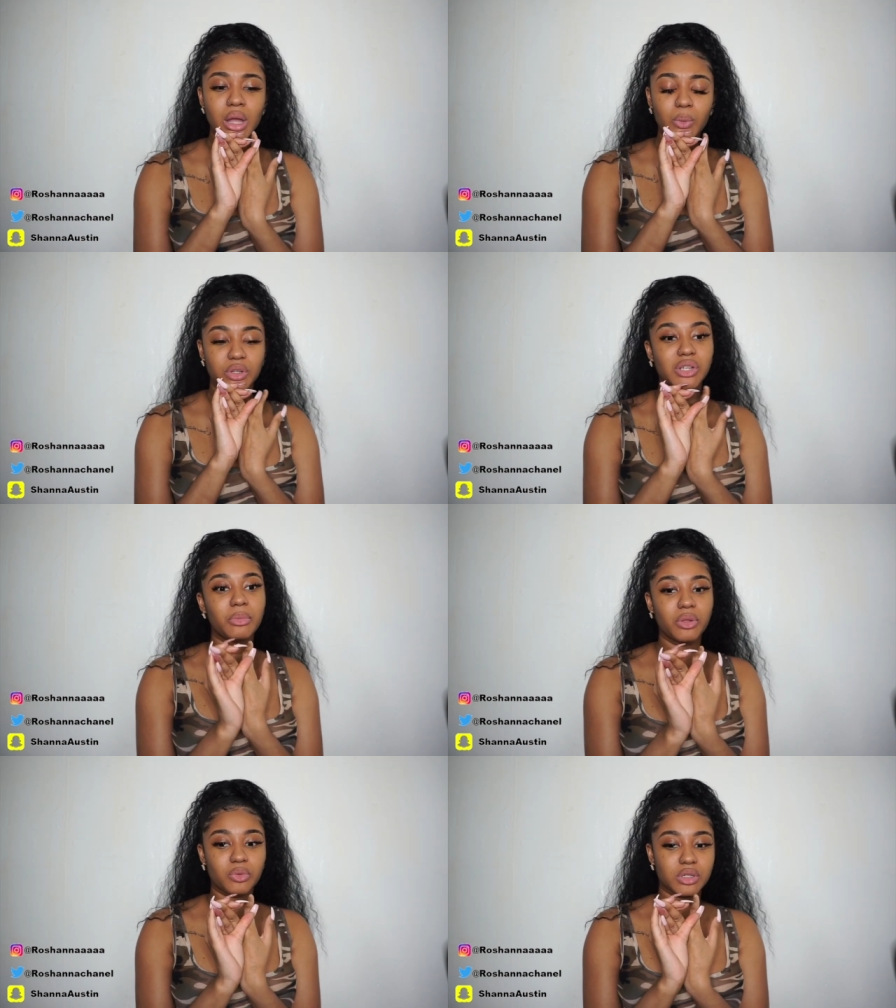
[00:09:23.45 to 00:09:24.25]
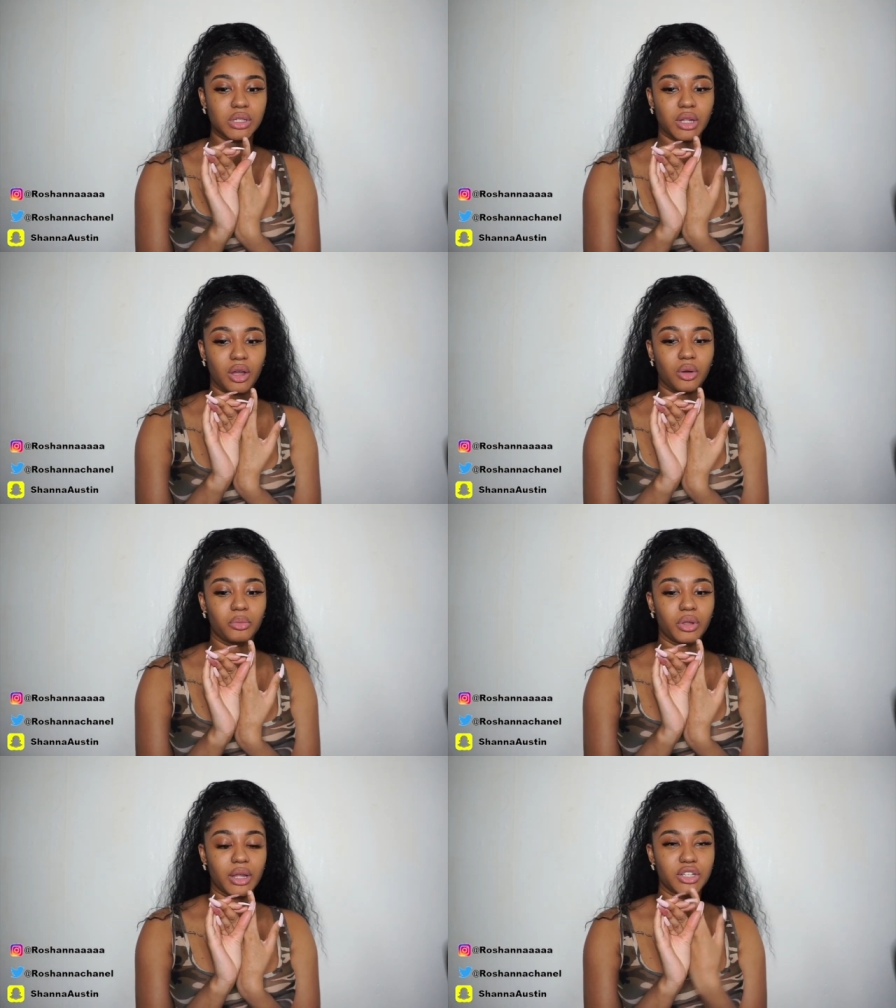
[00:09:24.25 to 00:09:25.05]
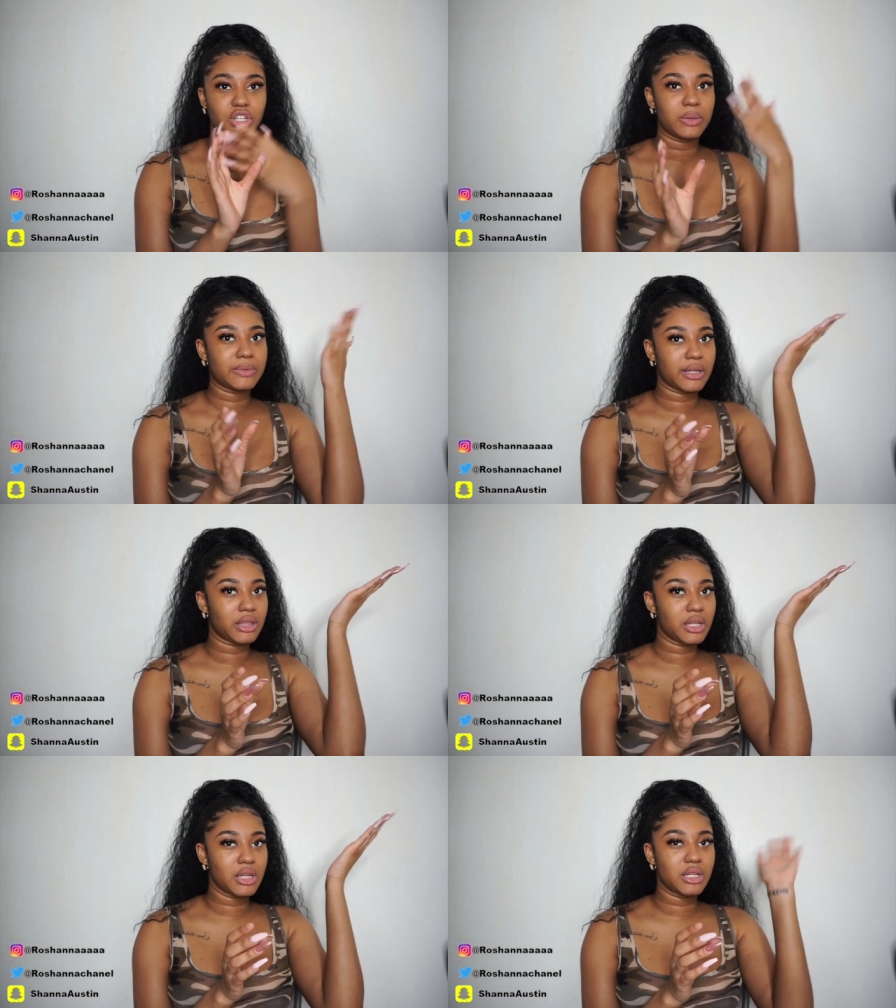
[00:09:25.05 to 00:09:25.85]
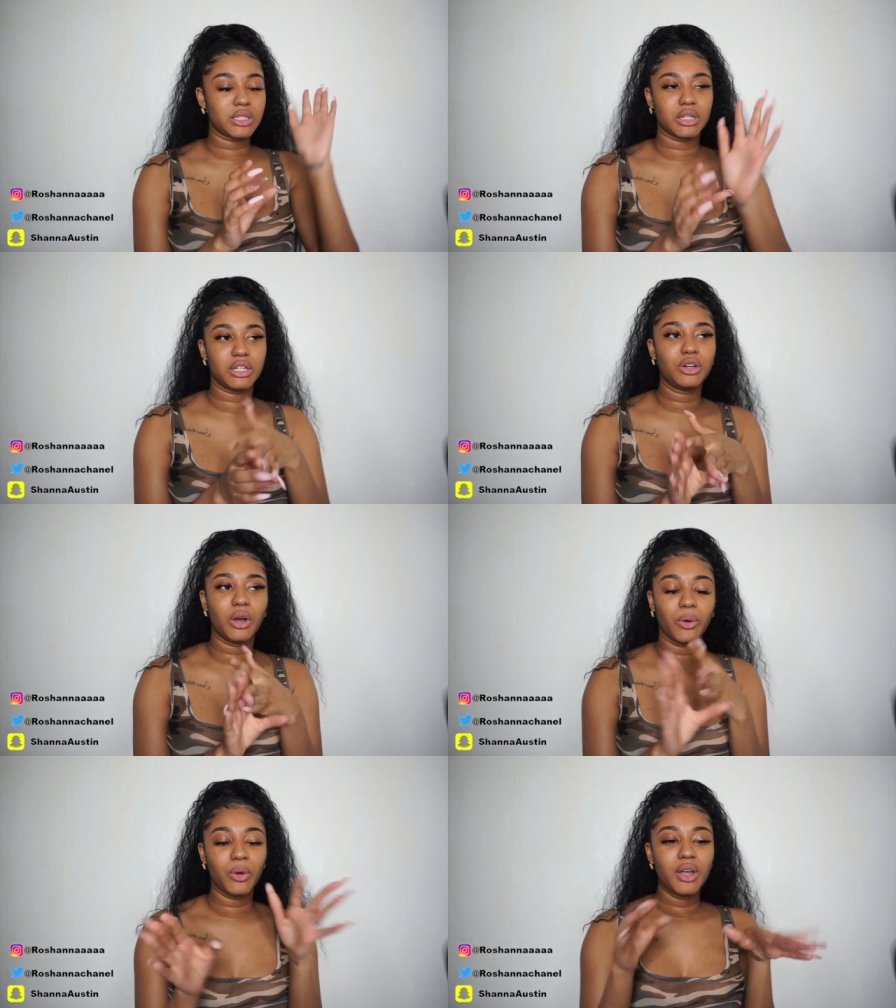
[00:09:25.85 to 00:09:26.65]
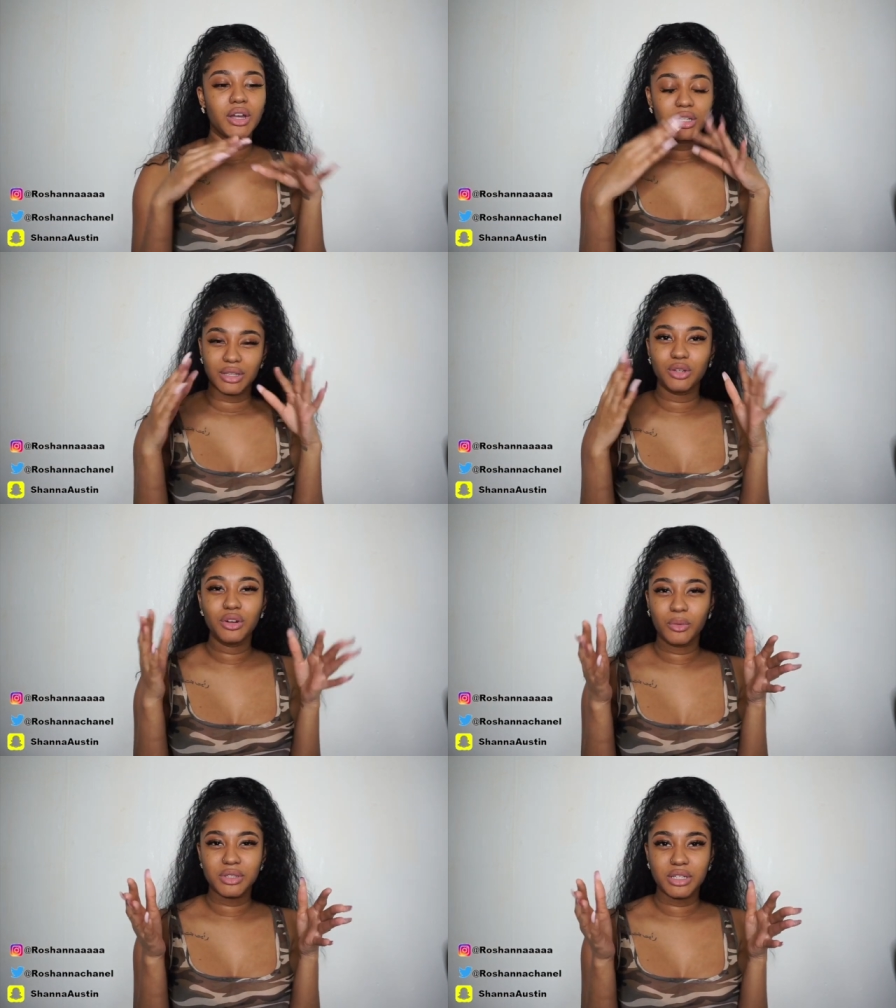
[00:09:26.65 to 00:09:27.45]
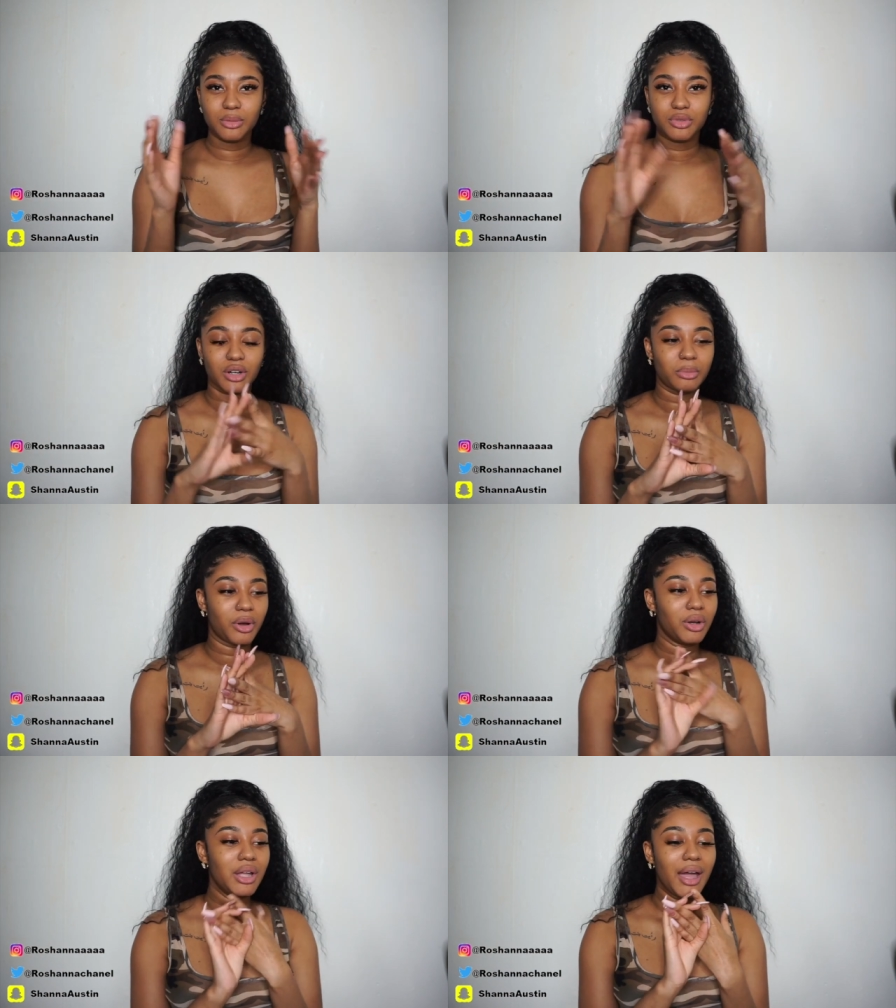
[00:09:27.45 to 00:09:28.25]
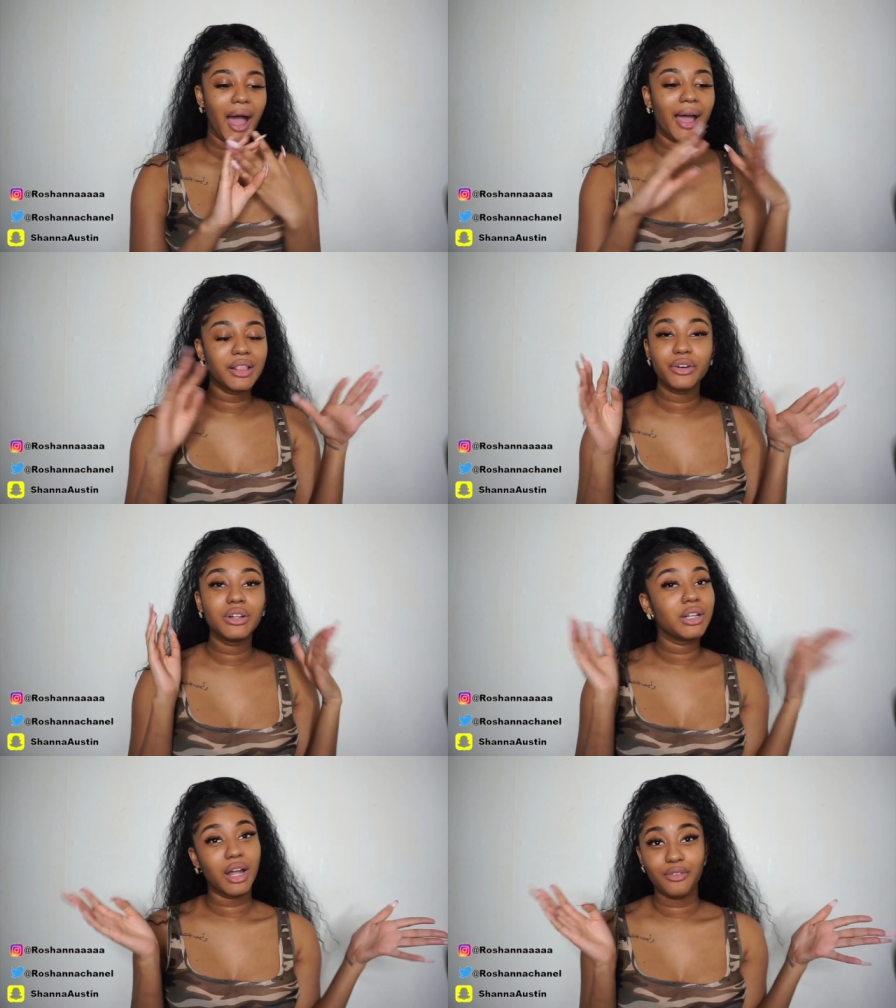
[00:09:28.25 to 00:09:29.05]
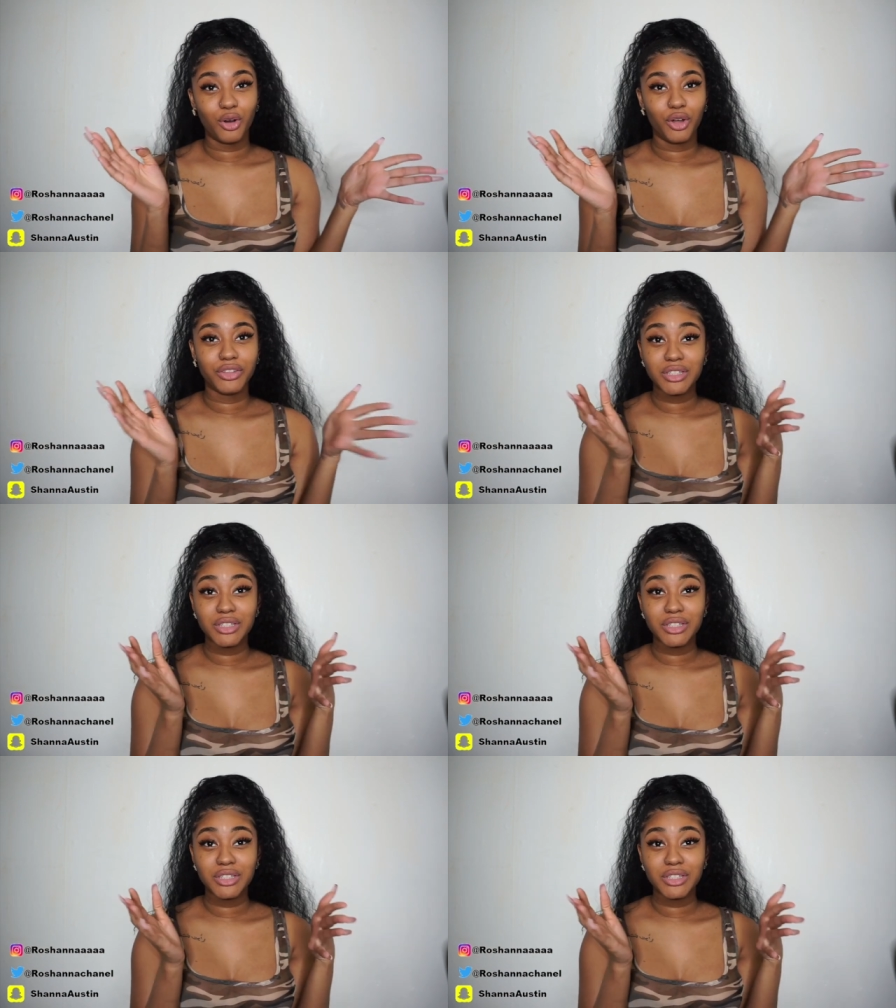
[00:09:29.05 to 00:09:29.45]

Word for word: Well, some of them were sitting down, but like Jade was like this, and you know, you know what scene I'm talking about. I literally love all the